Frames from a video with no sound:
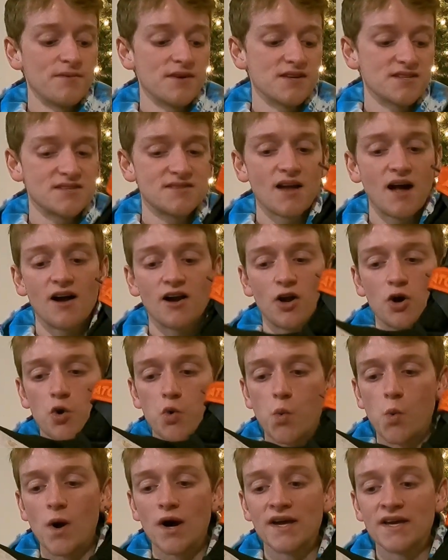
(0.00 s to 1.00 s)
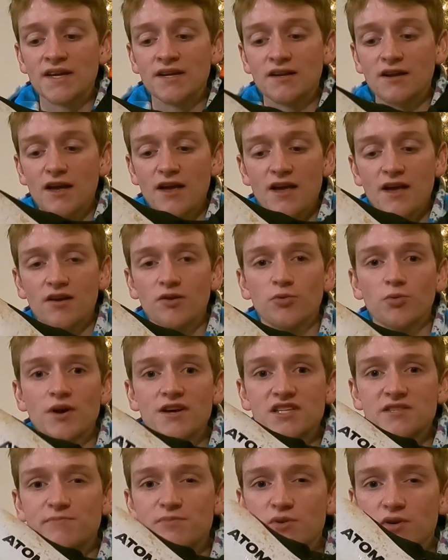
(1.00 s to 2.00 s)
It's not quite a
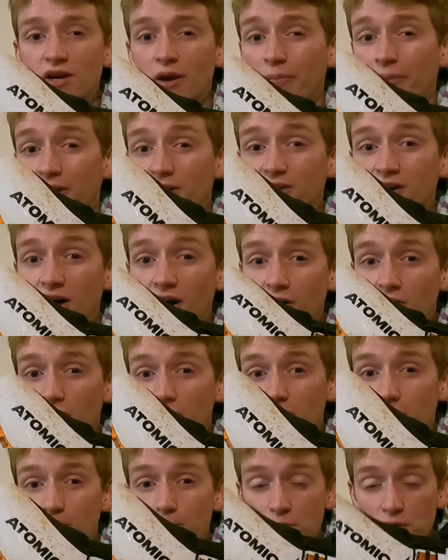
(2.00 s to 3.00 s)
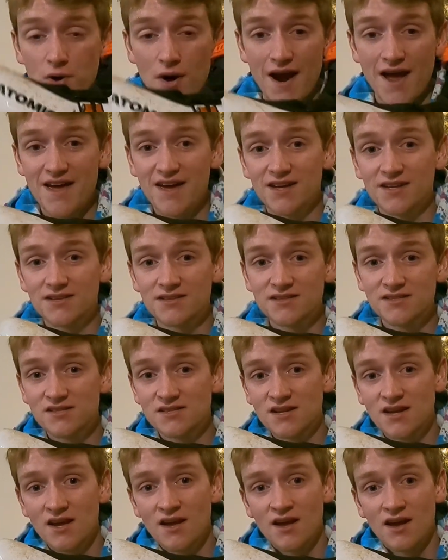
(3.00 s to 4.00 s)
race boot compared to other brands,